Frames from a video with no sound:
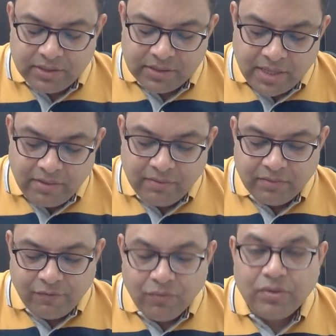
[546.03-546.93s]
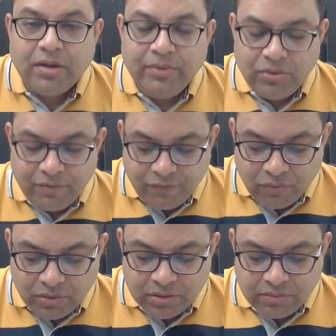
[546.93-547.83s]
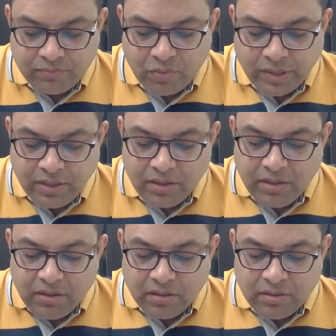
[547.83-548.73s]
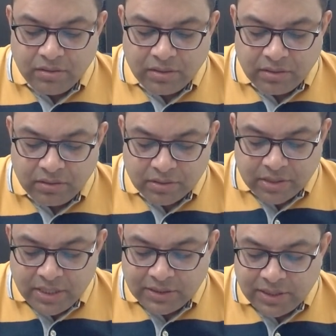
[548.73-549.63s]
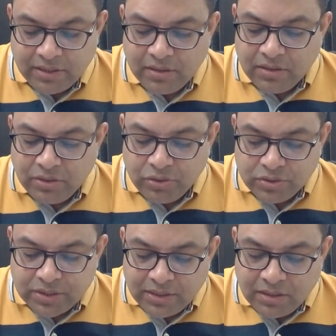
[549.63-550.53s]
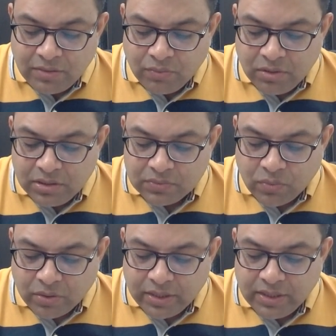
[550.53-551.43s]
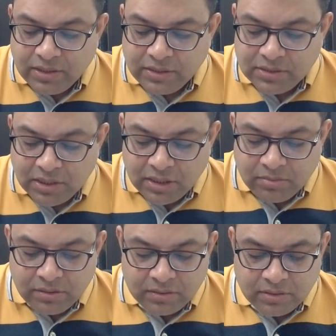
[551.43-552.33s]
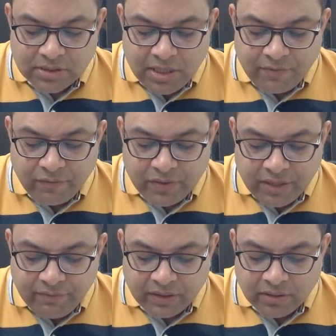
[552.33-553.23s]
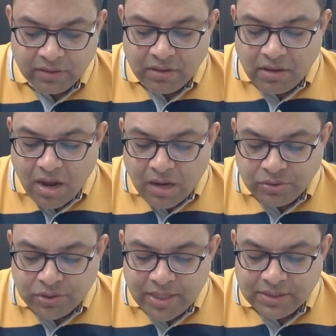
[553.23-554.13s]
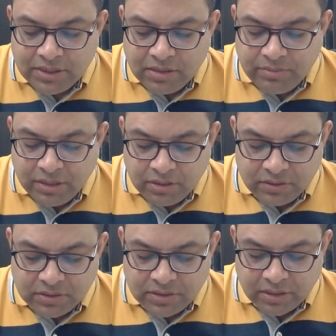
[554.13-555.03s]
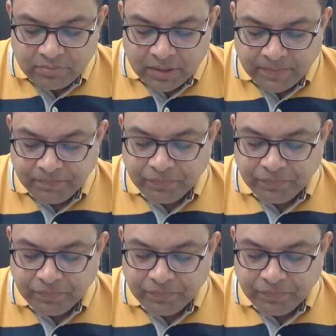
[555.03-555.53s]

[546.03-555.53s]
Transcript: Then for coming to the fourth point, uh, uh, King said, "You said that the world is wanting, insatiable, the slave of craving. How should I see the meaning of this statement?"